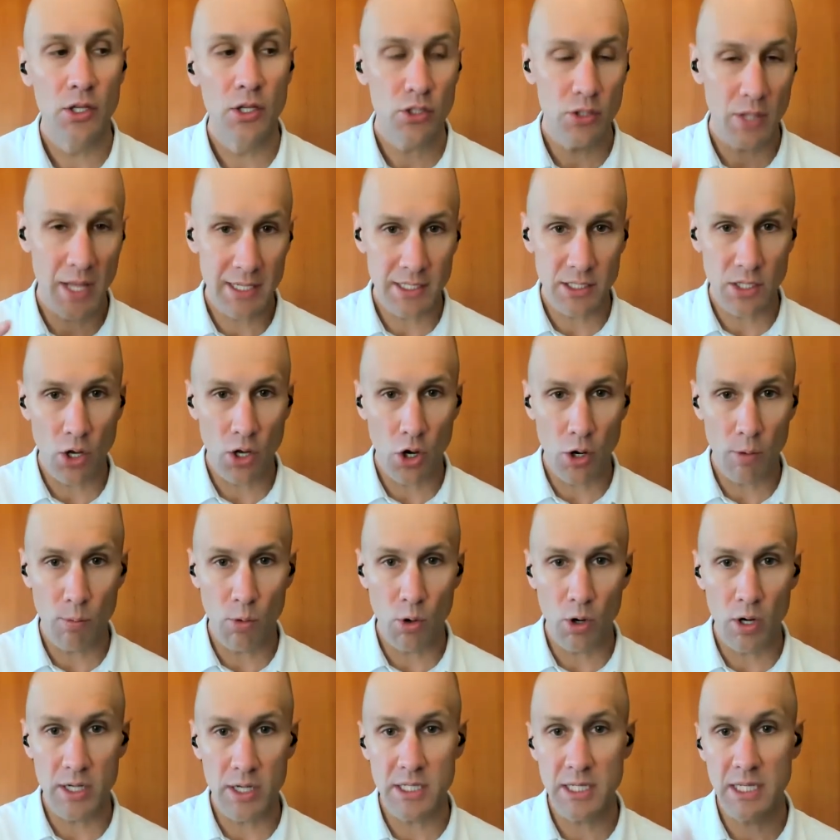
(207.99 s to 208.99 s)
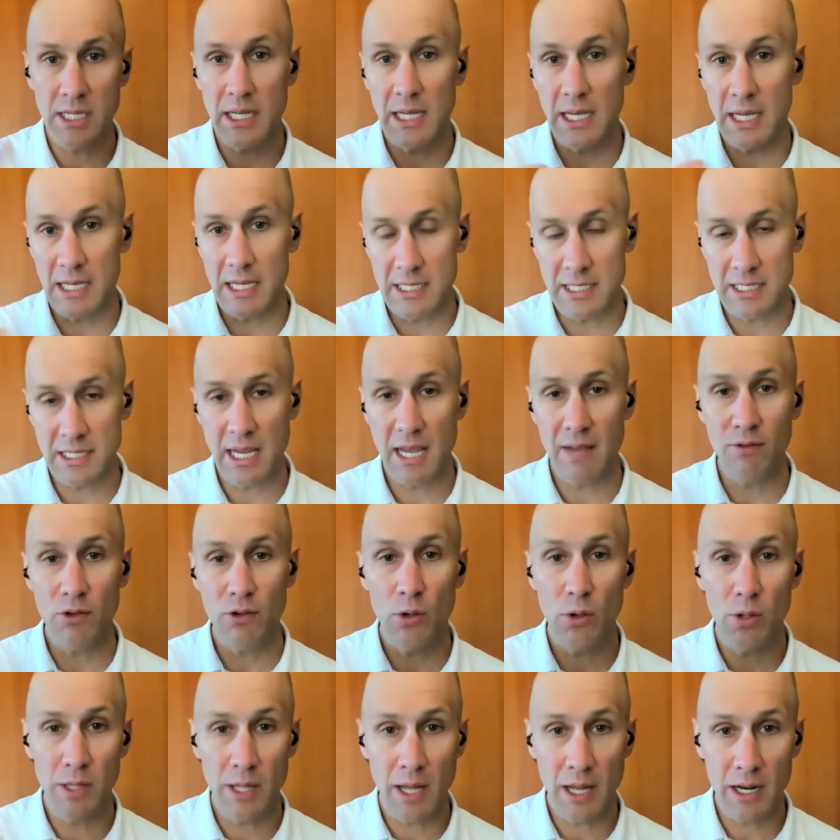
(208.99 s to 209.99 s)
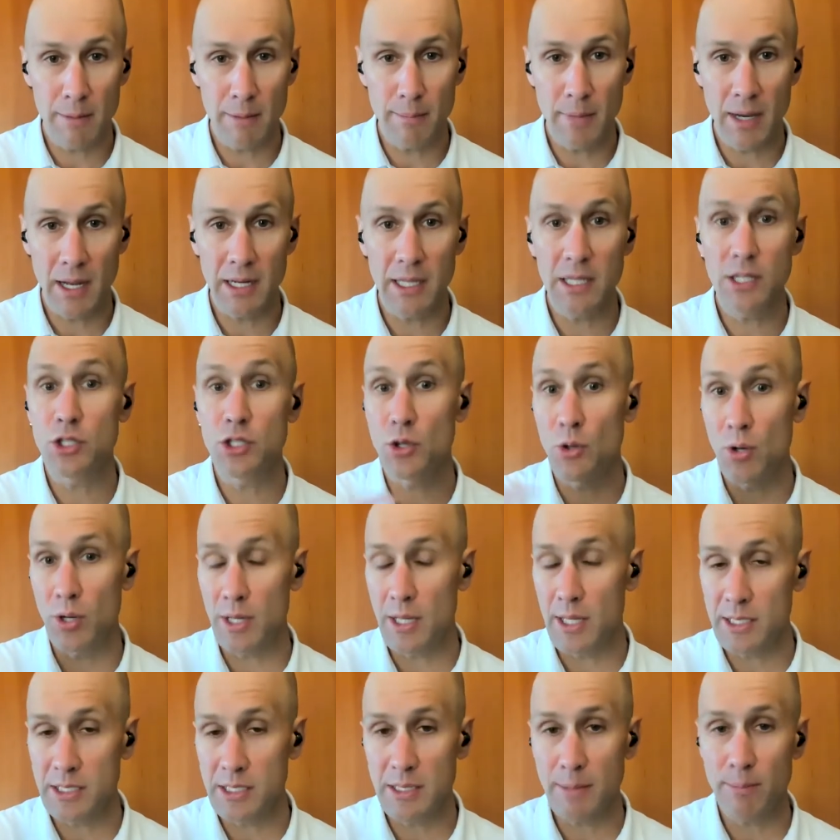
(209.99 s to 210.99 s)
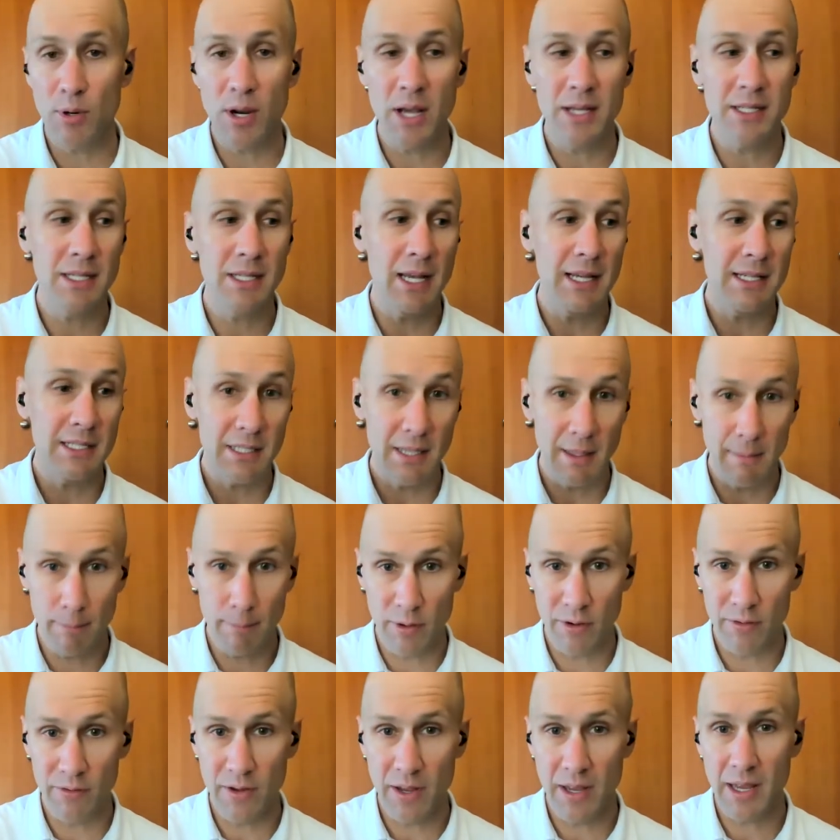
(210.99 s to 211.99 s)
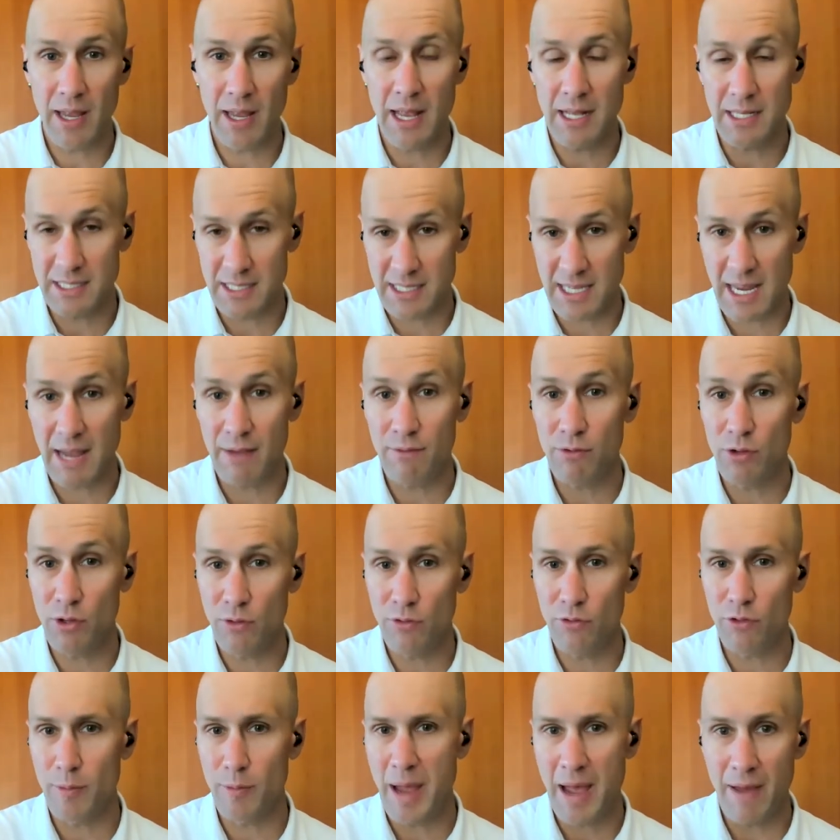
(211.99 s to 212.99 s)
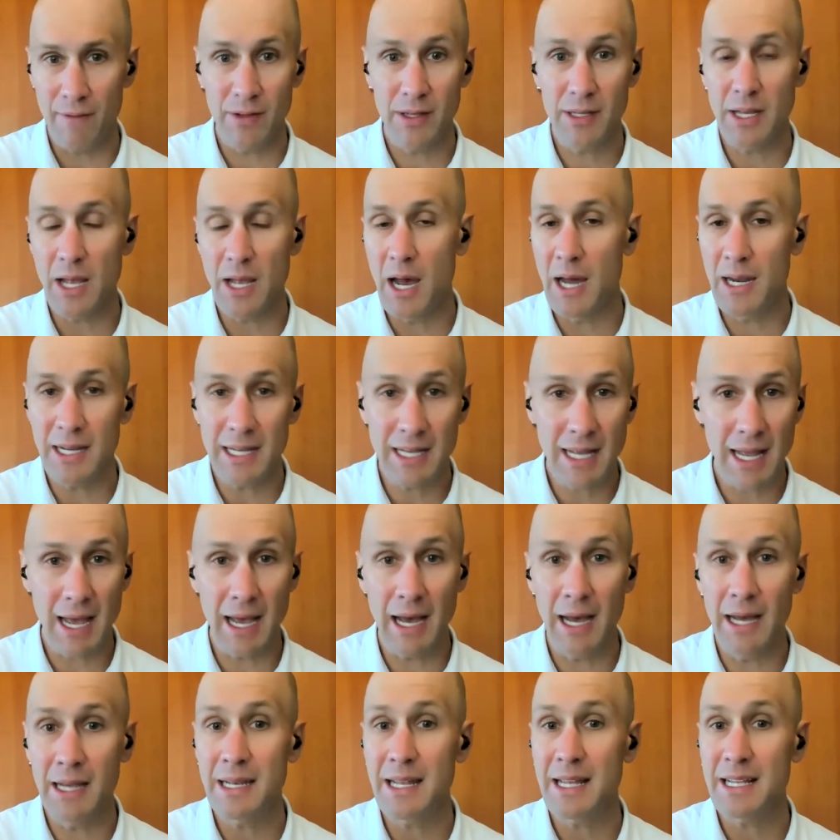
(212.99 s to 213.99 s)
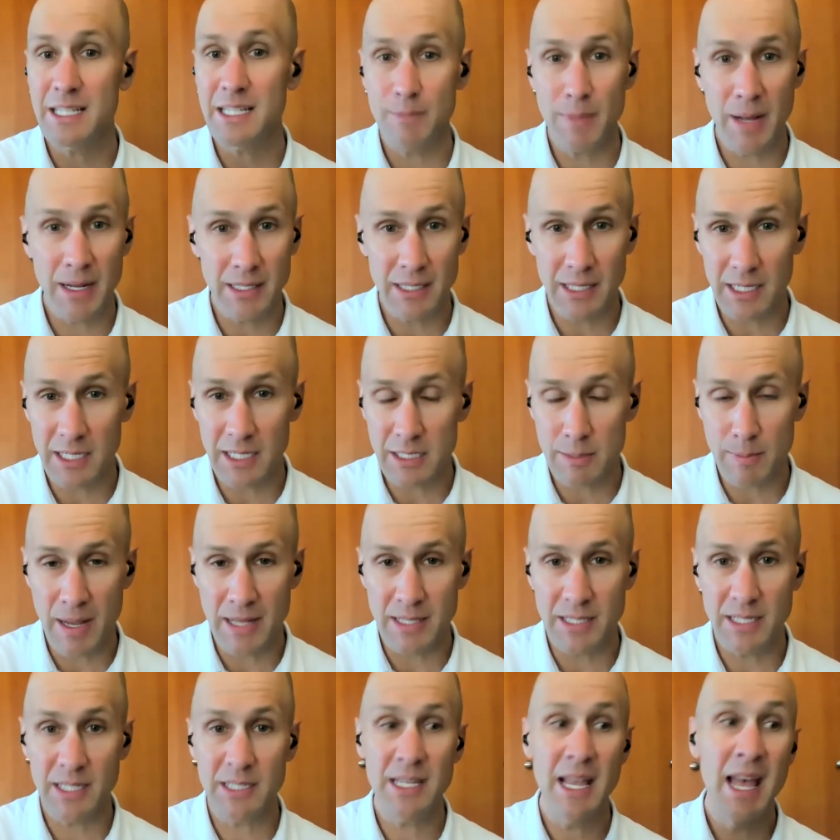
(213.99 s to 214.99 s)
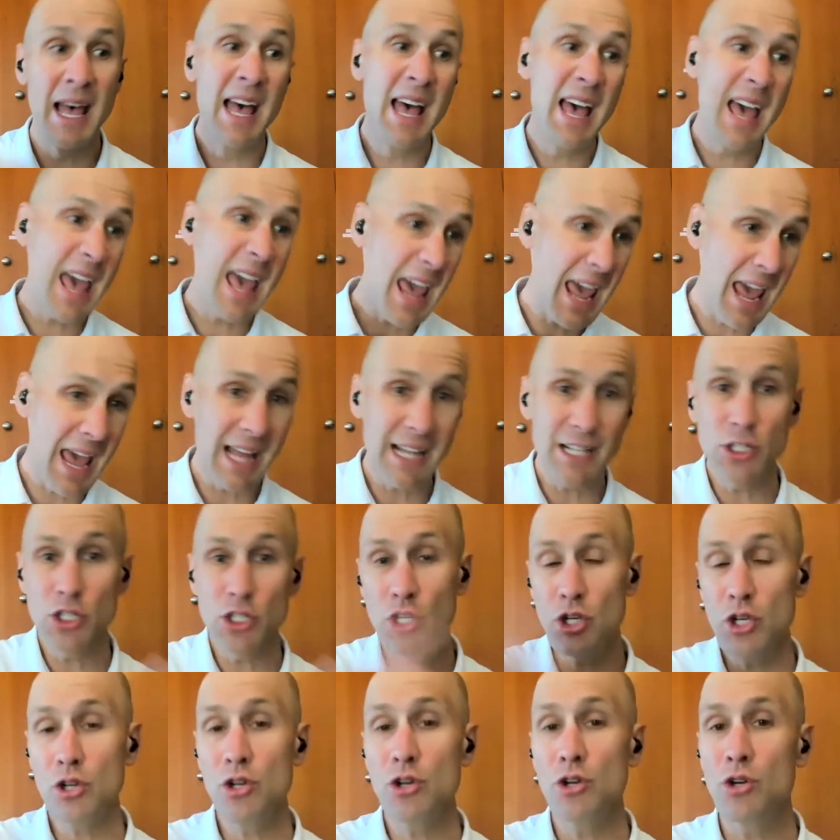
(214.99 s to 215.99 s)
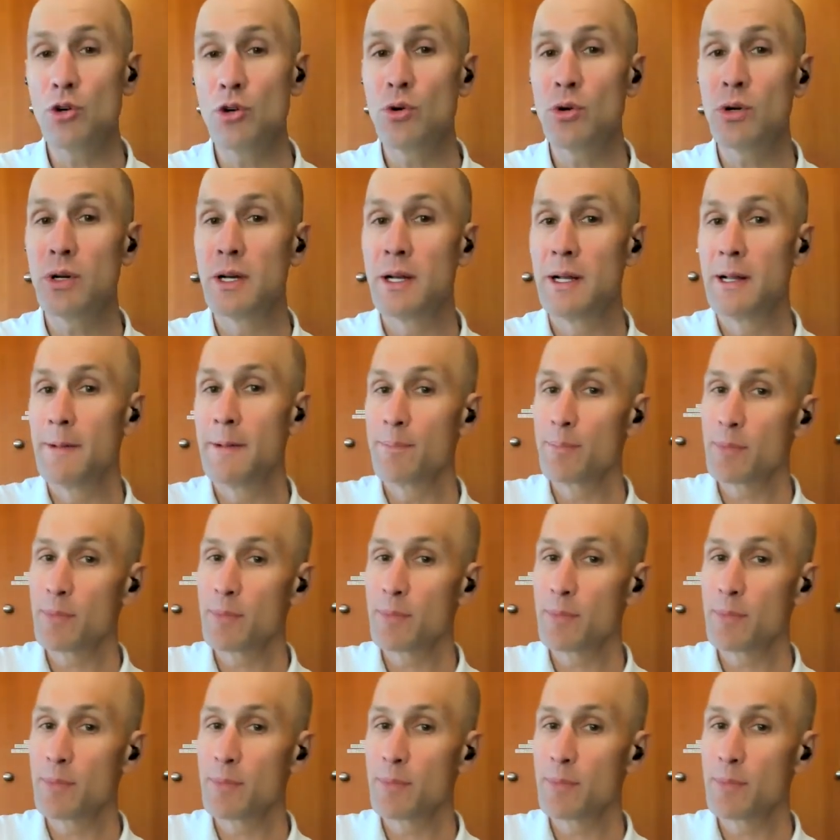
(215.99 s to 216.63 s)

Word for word: So that's the home warranty. It can save you a lot of money during the listing process and prevent and save you from having une, unexpected expenses. And two,